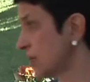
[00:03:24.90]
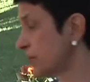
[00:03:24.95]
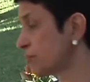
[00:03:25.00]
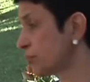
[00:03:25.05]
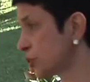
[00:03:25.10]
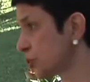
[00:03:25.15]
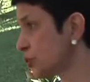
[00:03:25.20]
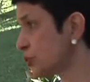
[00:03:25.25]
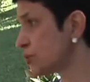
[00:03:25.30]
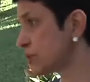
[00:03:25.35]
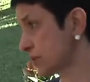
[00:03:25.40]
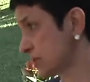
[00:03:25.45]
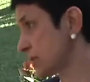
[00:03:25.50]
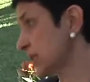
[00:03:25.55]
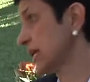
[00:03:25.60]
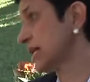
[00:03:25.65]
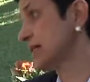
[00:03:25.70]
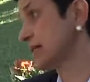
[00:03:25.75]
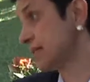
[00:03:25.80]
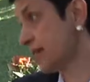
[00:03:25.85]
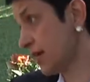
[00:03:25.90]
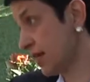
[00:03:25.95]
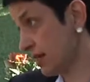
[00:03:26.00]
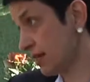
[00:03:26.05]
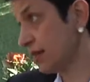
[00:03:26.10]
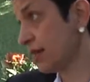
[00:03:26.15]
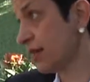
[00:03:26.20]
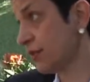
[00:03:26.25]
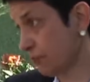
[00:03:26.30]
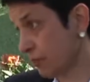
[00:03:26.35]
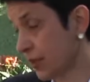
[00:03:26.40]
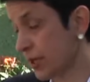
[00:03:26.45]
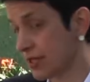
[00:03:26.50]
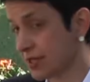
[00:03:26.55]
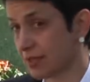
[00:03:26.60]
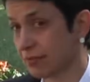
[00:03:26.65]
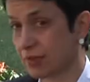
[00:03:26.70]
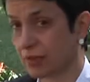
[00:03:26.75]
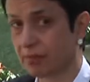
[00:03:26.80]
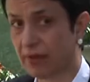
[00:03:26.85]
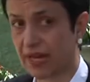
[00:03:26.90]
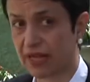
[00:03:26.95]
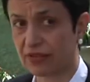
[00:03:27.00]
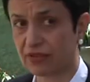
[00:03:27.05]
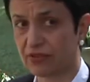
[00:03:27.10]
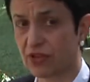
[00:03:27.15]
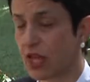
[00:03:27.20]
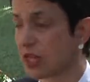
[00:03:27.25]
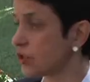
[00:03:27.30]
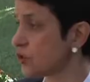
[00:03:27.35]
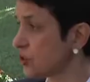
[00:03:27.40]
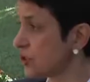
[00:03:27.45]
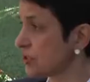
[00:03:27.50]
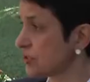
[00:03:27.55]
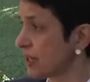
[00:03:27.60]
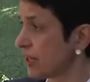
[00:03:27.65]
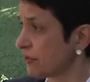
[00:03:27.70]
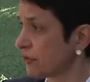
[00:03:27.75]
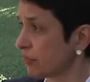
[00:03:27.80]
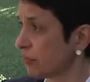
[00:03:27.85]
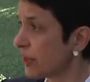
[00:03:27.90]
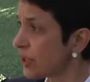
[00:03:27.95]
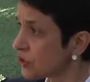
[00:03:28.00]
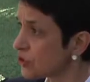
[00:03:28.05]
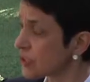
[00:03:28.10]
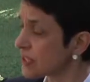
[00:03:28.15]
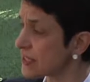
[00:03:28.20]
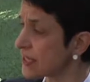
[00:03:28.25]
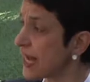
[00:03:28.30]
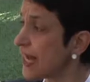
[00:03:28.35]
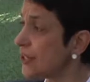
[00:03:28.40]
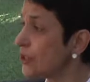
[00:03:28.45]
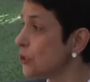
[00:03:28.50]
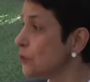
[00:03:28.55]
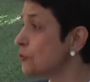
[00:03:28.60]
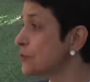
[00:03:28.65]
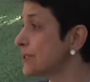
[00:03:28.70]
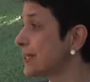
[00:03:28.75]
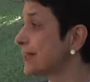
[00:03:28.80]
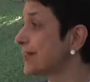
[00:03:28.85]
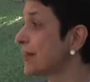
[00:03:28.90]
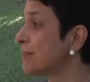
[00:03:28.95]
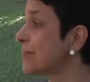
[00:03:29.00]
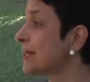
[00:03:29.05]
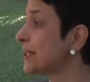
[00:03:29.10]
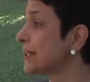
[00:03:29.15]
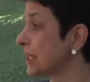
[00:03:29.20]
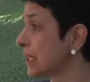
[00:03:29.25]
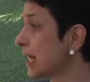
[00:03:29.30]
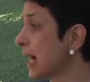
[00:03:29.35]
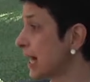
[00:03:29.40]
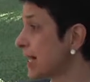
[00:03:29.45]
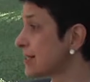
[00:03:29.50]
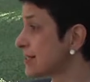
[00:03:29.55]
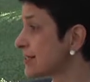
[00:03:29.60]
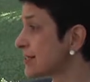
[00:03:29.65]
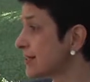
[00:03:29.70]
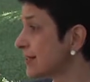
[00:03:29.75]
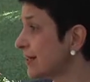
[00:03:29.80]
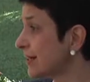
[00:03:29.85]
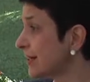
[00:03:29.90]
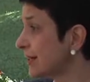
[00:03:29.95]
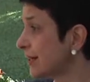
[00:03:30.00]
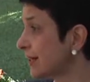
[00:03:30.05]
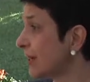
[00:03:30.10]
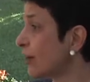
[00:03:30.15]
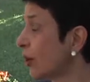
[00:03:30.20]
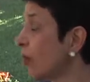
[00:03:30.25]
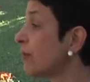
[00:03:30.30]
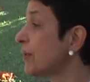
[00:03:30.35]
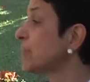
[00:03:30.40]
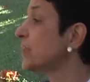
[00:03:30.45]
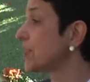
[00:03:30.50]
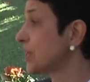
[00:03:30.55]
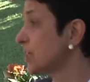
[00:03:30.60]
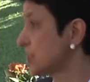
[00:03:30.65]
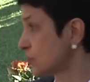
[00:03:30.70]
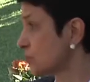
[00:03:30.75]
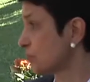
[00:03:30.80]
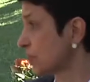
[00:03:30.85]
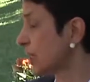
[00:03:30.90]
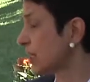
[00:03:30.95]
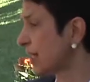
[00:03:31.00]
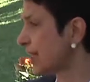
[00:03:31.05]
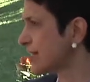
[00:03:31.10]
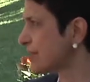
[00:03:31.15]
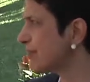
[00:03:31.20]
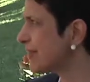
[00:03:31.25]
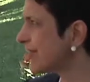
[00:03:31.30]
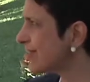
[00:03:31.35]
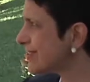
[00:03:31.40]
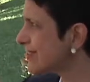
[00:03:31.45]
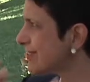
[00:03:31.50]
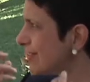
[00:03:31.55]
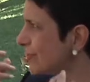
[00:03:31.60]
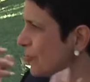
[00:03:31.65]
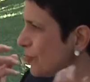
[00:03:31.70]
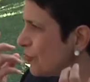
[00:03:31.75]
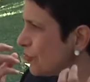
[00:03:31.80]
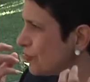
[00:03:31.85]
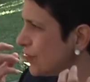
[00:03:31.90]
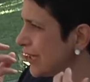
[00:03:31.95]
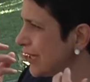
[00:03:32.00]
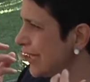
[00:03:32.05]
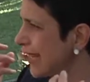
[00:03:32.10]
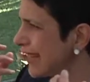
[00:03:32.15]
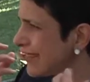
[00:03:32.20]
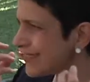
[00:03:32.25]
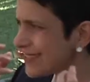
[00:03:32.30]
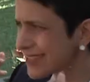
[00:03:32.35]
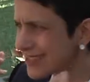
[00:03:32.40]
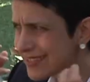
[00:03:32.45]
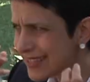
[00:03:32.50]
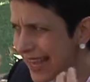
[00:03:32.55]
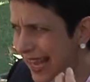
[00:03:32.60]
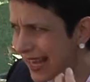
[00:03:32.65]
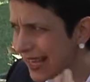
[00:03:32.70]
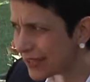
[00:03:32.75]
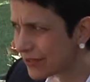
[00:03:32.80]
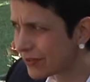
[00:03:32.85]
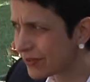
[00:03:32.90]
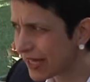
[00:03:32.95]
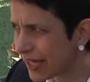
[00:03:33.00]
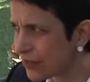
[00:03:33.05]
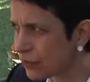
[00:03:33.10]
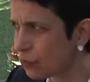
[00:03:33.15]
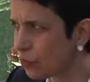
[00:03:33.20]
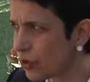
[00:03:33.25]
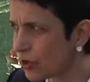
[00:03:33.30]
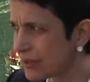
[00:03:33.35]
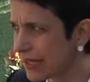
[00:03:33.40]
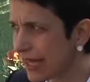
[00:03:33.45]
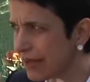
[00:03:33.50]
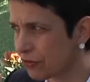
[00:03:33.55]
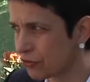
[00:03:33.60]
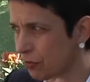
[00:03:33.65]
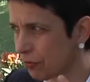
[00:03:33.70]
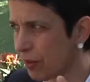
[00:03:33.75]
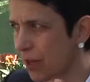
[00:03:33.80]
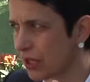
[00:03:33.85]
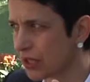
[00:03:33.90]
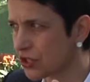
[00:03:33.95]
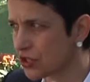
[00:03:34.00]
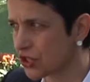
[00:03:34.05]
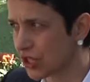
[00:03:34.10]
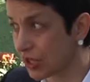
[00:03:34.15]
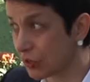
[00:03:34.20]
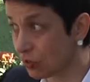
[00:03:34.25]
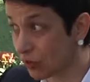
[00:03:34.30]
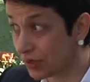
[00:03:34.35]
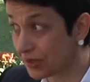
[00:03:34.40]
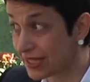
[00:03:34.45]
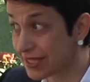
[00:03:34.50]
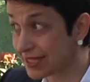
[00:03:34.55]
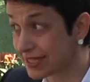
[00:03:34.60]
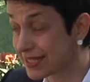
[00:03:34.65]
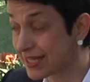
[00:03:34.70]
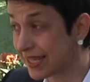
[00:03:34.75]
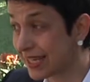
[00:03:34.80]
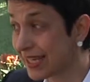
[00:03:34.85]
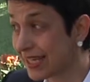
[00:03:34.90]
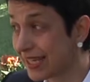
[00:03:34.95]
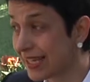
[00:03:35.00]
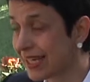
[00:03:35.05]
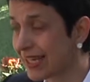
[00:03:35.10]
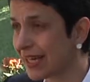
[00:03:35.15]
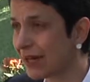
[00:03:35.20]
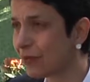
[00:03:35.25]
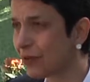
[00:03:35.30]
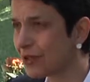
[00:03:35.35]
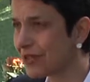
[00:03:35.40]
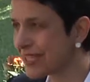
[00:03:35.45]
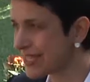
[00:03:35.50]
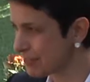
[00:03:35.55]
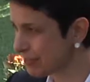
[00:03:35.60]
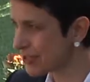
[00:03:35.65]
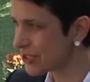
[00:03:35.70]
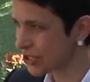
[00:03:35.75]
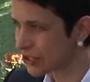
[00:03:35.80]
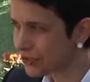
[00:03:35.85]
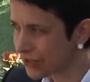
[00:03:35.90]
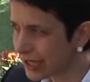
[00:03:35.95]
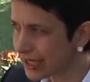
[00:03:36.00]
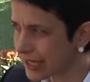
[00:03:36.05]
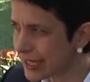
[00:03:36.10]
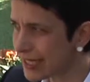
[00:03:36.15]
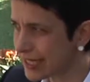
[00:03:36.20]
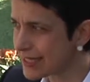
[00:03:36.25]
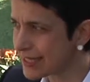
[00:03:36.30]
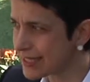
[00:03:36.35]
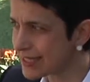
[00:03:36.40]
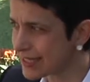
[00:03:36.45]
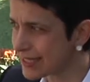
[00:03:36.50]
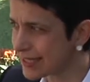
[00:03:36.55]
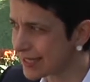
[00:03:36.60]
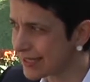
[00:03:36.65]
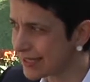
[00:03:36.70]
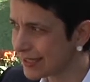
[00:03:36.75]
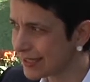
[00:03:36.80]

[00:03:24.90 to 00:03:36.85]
produced, let's say, if possible, by ethnologists and anthropologists and using them in class or in history class because they don't really understand then what anthropology and what this, uh, what this material is.